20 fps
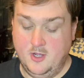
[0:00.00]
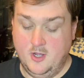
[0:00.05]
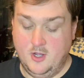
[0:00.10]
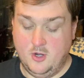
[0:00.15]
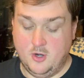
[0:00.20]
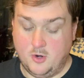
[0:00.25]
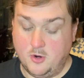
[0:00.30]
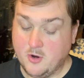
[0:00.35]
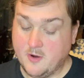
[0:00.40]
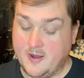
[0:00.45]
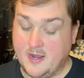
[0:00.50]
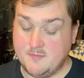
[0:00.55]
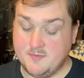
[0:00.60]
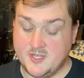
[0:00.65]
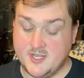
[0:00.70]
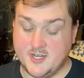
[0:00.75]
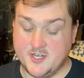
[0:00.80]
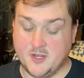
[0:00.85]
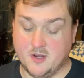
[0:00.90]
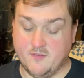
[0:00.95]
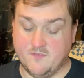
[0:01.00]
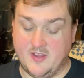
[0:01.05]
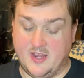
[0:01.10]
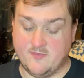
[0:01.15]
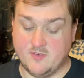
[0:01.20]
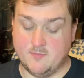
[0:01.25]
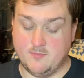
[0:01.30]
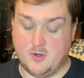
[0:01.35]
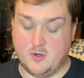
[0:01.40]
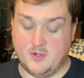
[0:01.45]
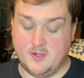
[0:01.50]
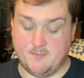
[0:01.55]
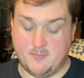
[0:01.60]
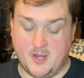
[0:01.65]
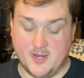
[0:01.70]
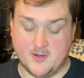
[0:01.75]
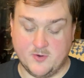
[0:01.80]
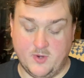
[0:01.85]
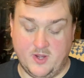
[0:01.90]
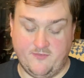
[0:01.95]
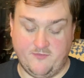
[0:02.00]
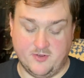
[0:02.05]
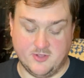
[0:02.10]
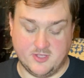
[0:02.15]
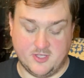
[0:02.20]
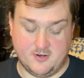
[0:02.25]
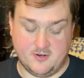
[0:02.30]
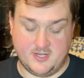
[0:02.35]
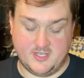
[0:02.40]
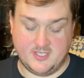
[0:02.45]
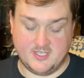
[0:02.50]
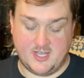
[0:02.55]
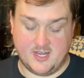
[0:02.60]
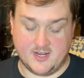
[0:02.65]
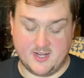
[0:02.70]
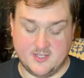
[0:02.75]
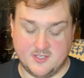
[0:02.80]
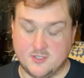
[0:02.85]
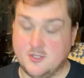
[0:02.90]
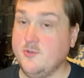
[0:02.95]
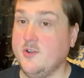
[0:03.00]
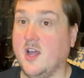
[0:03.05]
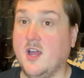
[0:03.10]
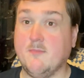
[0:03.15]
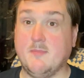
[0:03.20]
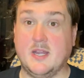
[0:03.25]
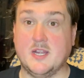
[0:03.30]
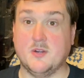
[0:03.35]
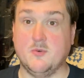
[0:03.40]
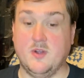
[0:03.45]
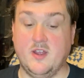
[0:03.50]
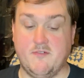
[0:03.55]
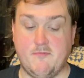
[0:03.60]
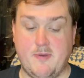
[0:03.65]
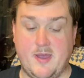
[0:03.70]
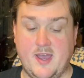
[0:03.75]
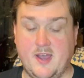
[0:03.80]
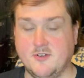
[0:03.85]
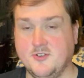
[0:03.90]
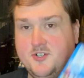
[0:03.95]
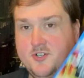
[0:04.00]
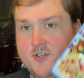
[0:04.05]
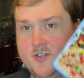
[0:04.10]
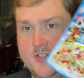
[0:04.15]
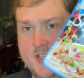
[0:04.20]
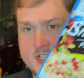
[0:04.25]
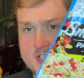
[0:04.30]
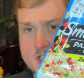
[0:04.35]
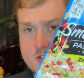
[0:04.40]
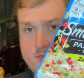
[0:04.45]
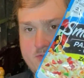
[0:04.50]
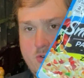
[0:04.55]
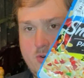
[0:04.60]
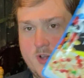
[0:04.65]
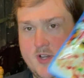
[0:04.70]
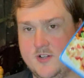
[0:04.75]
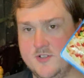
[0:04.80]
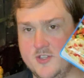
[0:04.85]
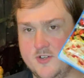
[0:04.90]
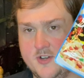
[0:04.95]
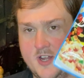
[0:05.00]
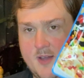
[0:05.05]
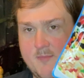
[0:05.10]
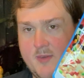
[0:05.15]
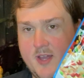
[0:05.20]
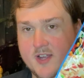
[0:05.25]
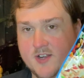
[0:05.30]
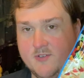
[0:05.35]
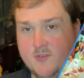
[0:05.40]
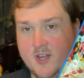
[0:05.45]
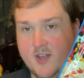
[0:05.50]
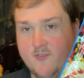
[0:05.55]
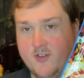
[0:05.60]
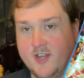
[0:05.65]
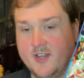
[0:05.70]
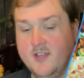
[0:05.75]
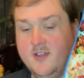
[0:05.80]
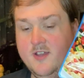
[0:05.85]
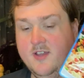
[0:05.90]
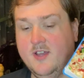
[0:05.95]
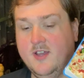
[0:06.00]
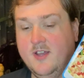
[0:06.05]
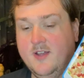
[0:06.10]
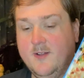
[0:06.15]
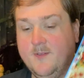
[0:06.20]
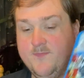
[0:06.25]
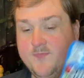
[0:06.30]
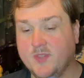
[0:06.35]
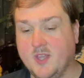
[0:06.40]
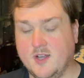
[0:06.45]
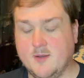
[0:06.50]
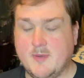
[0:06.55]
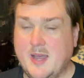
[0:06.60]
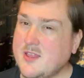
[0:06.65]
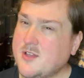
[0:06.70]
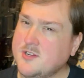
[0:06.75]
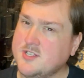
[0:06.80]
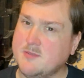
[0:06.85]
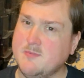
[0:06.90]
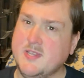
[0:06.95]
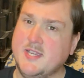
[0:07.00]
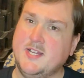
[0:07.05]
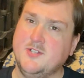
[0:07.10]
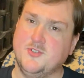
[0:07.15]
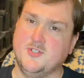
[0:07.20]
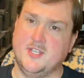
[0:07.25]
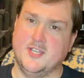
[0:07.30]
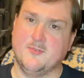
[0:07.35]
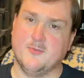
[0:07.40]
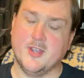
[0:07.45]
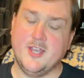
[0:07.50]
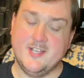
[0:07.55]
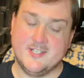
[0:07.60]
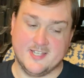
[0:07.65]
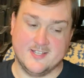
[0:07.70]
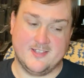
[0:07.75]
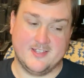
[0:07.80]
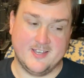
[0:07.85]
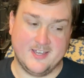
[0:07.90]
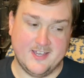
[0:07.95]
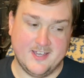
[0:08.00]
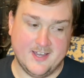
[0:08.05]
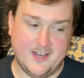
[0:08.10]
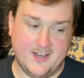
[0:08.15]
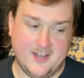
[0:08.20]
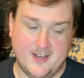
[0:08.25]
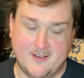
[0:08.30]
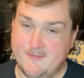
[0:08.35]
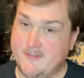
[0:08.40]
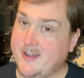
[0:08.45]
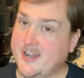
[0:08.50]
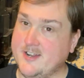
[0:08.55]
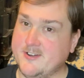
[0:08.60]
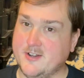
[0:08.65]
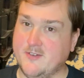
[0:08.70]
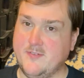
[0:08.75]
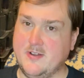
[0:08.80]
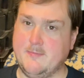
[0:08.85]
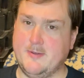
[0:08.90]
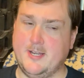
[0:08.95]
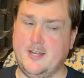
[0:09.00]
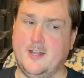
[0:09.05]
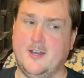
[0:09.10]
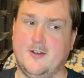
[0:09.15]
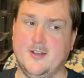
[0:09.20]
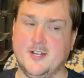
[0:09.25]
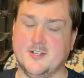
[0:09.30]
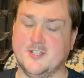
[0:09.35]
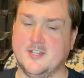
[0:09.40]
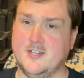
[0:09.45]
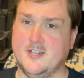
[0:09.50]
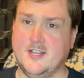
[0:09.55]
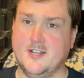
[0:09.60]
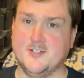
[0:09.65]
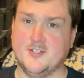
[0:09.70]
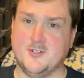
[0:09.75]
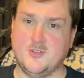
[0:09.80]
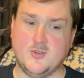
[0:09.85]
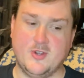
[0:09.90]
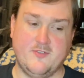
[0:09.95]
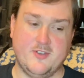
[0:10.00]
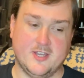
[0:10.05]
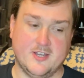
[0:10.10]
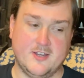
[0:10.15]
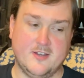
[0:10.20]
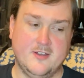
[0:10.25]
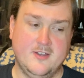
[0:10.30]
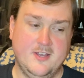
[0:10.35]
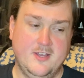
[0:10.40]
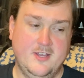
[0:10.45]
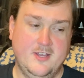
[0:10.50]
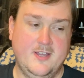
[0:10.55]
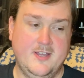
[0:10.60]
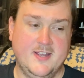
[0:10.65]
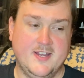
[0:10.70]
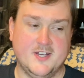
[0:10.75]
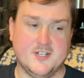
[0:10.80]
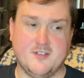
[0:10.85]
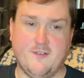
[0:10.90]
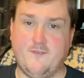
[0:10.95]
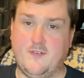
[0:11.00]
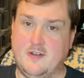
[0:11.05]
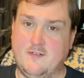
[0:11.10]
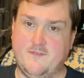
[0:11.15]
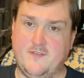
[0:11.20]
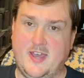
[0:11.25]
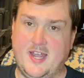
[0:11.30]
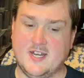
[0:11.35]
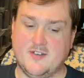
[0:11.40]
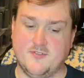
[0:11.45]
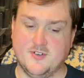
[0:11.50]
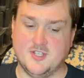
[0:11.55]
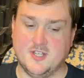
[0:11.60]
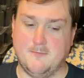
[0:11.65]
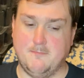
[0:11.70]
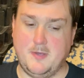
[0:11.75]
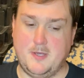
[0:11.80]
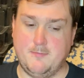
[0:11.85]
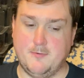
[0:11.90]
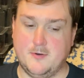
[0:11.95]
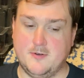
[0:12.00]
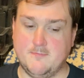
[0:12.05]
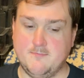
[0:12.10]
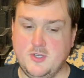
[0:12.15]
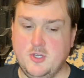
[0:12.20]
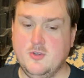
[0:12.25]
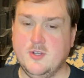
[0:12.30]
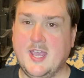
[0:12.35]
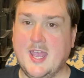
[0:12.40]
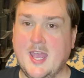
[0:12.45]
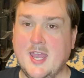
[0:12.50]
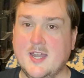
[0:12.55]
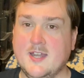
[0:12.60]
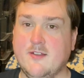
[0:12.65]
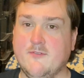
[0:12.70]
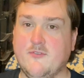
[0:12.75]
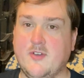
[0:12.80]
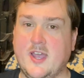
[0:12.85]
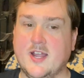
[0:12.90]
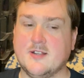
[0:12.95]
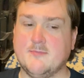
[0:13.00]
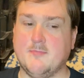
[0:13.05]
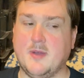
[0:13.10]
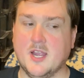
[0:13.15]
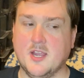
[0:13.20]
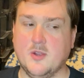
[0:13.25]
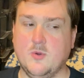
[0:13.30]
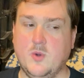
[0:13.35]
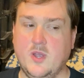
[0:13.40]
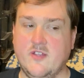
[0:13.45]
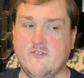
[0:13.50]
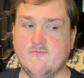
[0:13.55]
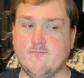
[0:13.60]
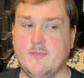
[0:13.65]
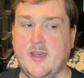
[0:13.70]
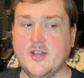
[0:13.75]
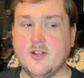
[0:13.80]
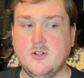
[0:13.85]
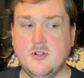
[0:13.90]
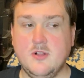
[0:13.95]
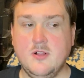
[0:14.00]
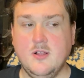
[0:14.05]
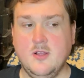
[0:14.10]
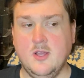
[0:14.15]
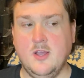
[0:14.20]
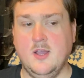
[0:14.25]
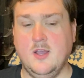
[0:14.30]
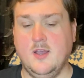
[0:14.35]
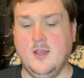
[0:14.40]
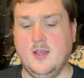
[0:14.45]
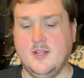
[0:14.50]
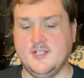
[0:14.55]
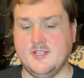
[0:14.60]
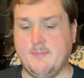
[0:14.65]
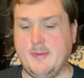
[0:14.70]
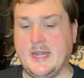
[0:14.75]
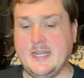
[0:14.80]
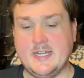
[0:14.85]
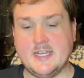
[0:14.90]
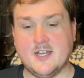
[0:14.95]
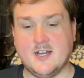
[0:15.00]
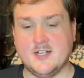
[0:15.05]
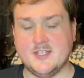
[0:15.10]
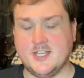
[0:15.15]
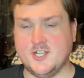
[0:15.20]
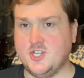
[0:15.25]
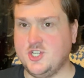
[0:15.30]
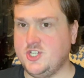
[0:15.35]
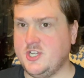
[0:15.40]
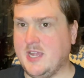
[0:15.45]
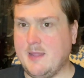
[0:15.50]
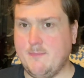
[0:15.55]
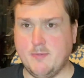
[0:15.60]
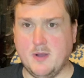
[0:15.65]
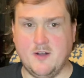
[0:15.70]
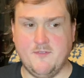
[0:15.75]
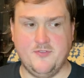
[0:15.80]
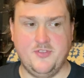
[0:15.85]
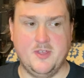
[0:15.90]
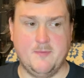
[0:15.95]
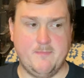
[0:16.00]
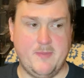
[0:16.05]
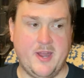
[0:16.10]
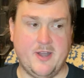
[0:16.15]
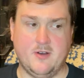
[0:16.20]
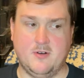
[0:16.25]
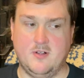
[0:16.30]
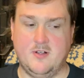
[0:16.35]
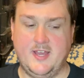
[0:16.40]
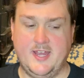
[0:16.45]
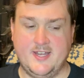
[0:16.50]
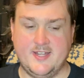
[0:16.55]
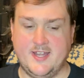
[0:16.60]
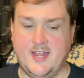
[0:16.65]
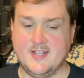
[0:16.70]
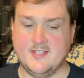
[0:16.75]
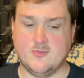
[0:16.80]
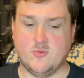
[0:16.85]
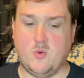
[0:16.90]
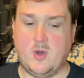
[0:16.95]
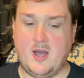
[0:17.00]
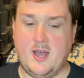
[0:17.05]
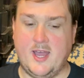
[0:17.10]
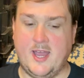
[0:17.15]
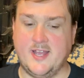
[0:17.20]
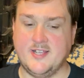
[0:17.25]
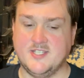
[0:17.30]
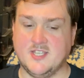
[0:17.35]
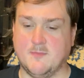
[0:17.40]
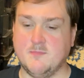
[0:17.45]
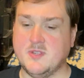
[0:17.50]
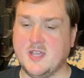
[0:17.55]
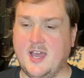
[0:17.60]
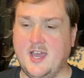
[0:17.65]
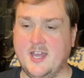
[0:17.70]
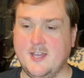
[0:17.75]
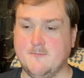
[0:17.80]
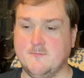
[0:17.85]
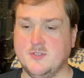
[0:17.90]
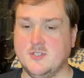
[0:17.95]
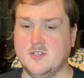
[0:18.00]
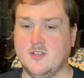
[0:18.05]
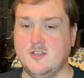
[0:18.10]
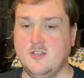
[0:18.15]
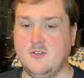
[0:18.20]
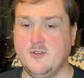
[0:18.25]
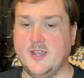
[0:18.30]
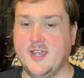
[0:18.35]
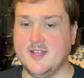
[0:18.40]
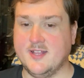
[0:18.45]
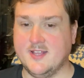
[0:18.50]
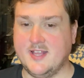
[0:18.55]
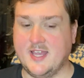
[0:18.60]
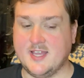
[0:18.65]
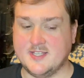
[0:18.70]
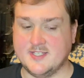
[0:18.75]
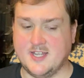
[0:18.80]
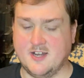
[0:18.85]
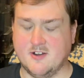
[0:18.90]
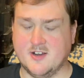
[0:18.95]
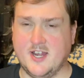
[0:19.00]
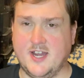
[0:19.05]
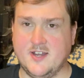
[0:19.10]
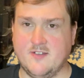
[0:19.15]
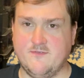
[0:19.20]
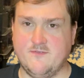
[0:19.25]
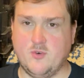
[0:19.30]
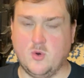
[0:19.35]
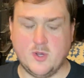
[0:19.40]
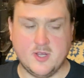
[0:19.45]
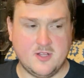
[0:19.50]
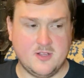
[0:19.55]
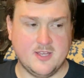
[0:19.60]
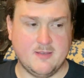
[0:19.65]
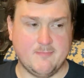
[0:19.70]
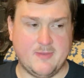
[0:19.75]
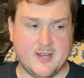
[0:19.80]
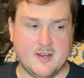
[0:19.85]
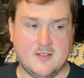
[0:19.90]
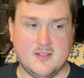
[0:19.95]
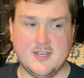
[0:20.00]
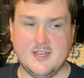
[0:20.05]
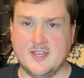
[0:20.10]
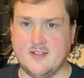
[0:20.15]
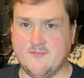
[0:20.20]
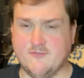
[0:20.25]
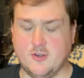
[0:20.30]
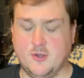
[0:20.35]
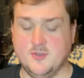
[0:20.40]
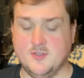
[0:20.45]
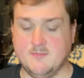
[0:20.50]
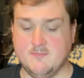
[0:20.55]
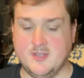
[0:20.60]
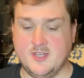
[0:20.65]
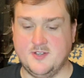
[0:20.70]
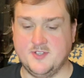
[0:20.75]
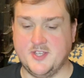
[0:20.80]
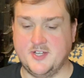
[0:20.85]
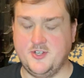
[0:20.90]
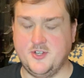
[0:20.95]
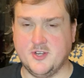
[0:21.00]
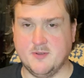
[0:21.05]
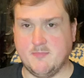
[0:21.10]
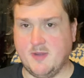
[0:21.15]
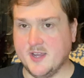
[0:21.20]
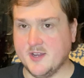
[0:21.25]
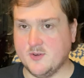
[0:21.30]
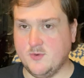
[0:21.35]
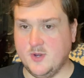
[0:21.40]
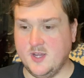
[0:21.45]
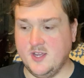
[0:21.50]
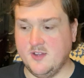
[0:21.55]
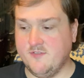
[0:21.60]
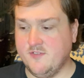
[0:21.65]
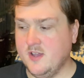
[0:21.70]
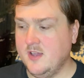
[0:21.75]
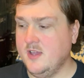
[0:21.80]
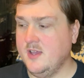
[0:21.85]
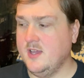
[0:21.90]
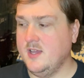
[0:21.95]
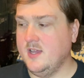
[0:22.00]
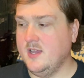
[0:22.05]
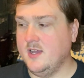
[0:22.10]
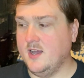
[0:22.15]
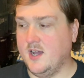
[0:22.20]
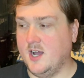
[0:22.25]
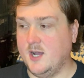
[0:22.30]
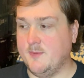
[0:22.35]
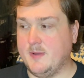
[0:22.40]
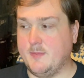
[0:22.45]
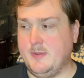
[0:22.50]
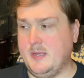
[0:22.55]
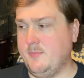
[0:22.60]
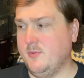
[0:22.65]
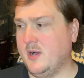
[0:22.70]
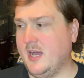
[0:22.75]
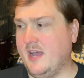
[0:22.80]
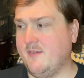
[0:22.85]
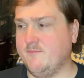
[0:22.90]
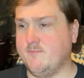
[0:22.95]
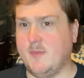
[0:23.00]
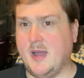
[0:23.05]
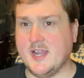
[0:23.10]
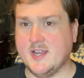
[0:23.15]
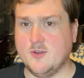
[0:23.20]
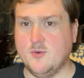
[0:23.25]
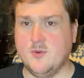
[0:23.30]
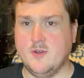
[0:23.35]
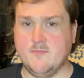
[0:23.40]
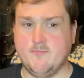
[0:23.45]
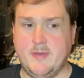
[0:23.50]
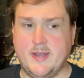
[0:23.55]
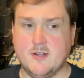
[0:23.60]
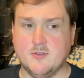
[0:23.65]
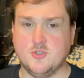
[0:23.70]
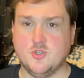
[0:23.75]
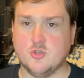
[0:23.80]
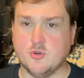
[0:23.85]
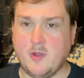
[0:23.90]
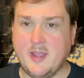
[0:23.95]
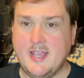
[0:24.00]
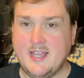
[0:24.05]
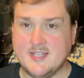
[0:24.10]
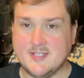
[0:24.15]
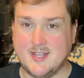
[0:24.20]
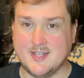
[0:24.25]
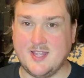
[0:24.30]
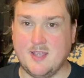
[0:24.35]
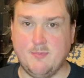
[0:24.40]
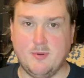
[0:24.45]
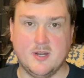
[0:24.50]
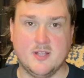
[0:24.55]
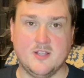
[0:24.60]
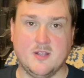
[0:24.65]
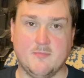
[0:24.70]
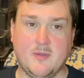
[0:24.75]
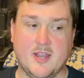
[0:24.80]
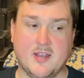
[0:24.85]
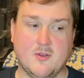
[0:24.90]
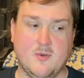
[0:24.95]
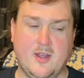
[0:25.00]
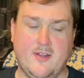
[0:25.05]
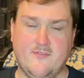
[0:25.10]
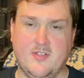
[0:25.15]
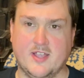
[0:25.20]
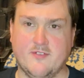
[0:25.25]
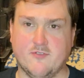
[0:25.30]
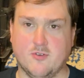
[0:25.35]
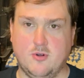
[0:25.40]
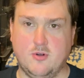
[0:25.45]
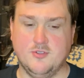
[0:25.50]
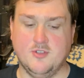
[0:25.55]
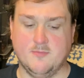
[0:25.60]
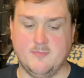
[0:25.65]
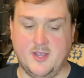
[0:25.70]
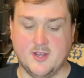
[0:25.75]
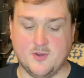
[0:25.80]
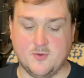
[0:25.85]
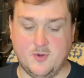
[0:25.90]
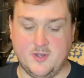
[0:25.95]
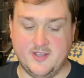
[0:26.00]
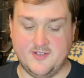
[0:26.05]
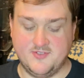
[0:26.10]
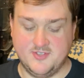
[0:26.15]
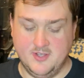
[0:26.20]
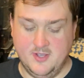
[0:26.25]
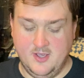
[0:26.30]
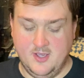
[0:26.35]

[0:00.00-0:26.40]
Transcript: or empty into your favorite bowl and microwave for 30 seconds. Do not microwave pouch. This is foil. Do not microwave it. I learned something interesting recently. I don't know if anybody knows. Here's a trivia. Here's a fun fact for some people. You can, in fact, microwave metal depending on the shape of the metal, and that's why sometimes you get things that are kind of foily, metally in frozen meals that you can microwave. And people have metal trays that they put in their microwave, like for older microwaves.